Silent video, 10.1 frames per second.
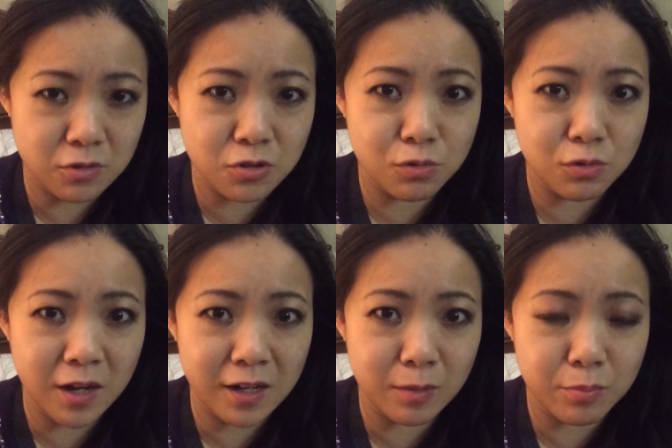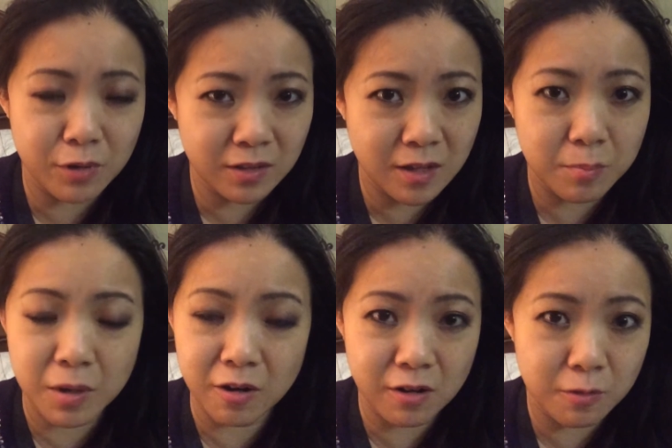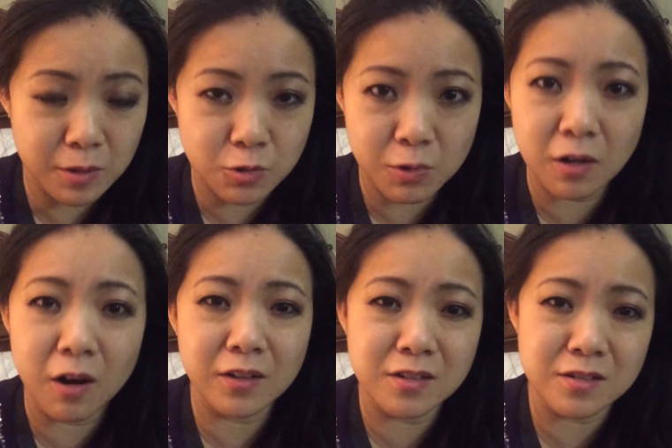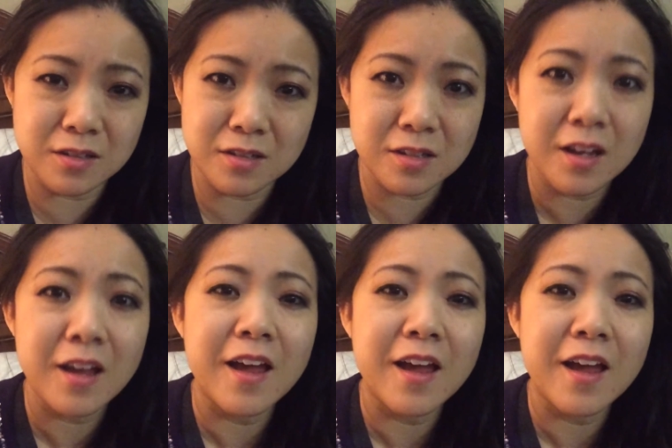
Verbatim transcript: to kind of break that barrier between audiences